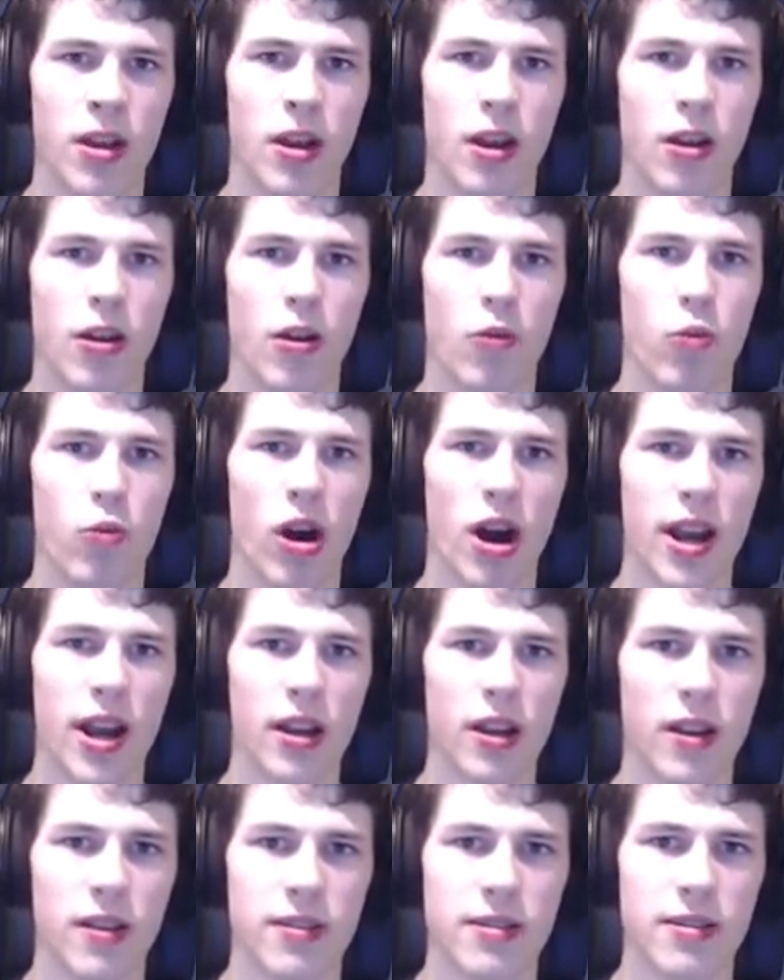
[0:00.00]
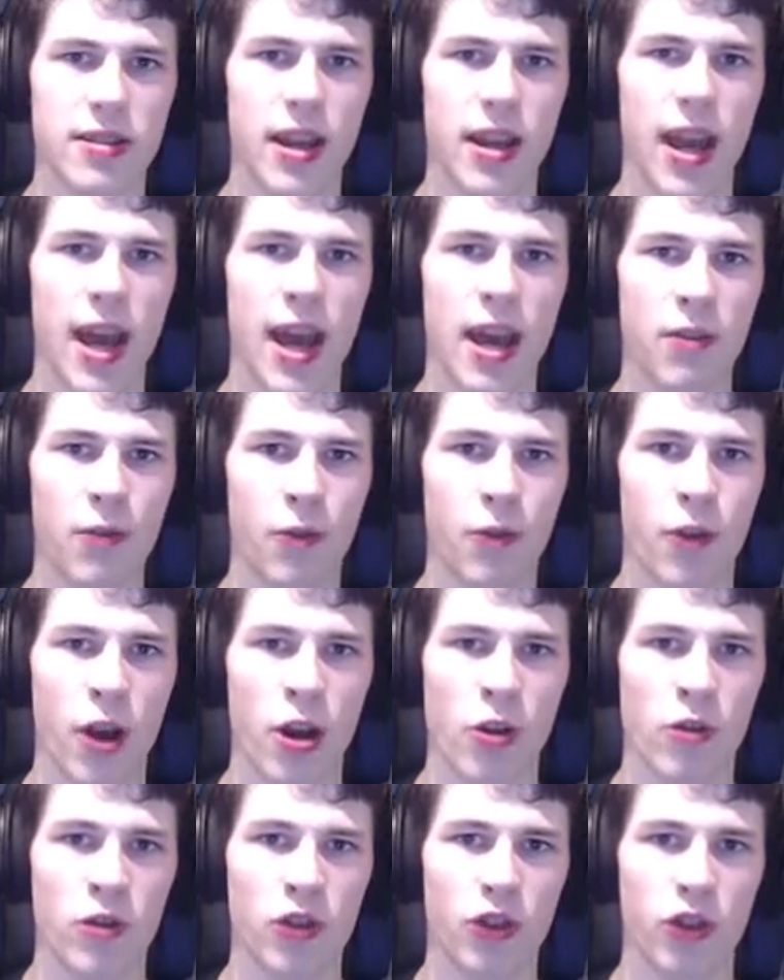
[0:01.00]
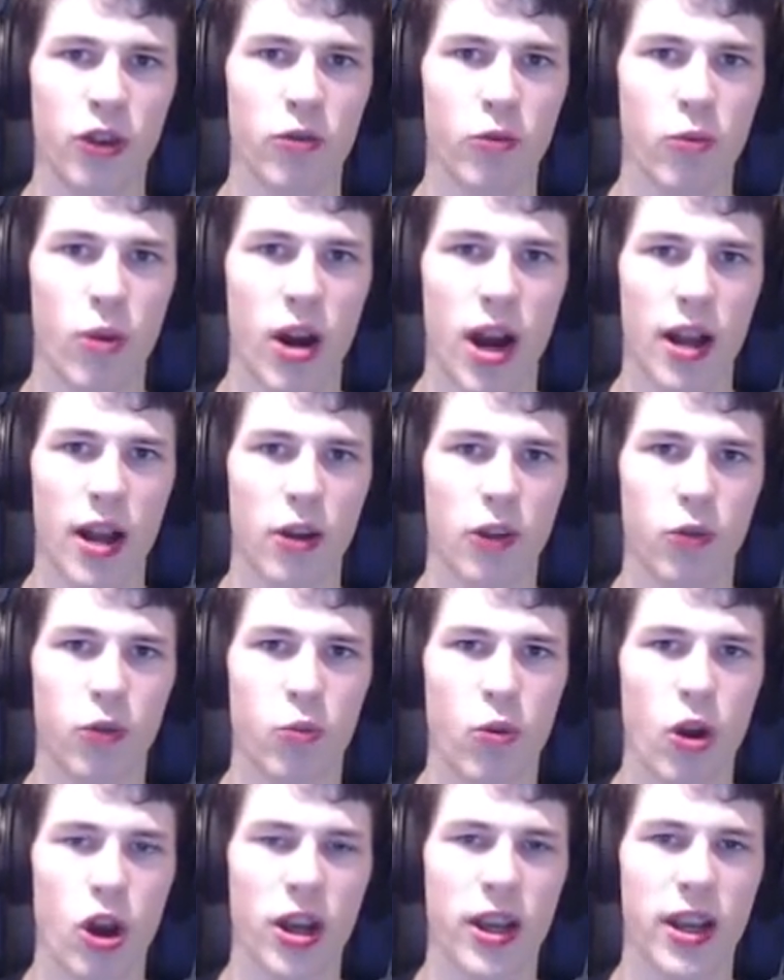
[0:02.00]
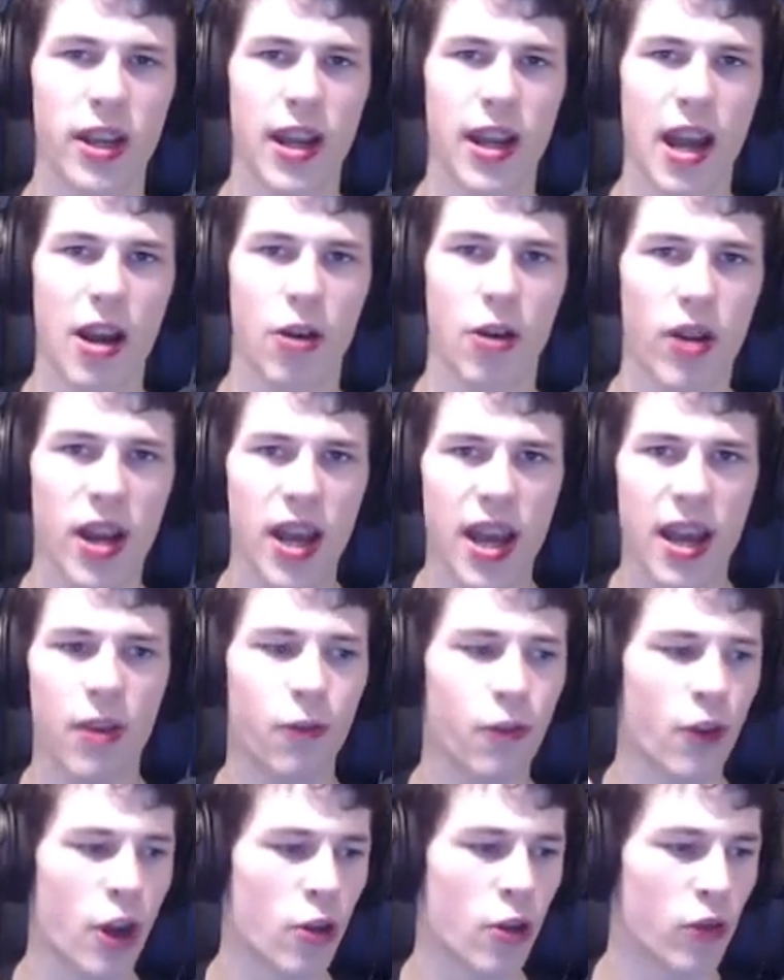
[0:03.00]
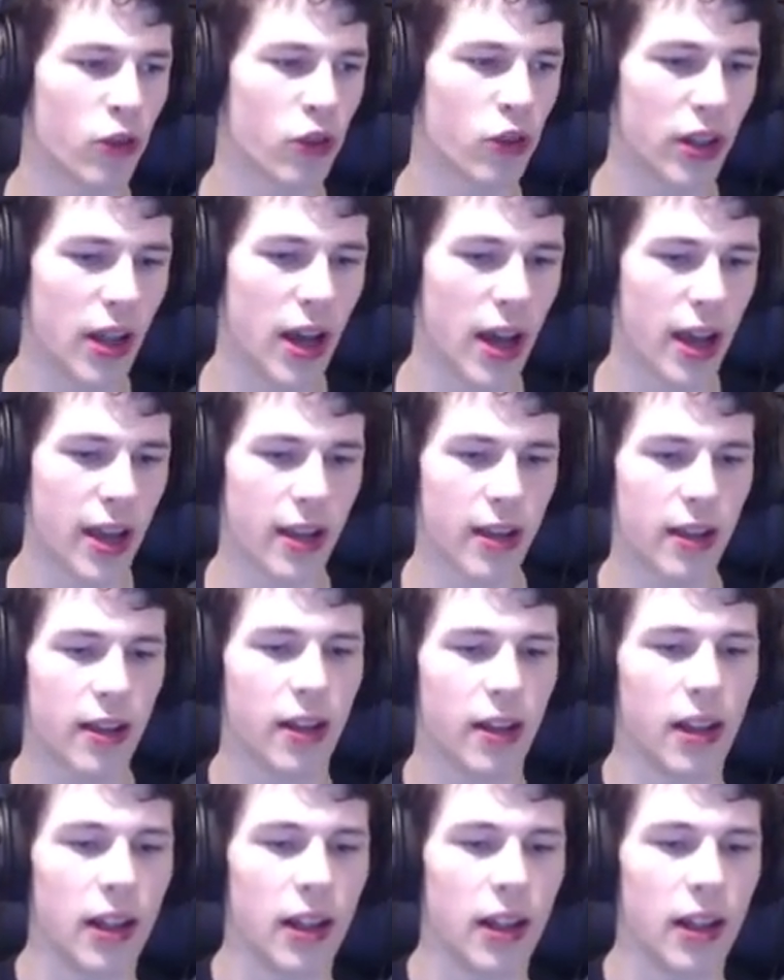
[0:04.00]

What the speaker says: wireless headphones and wireless working out earphones like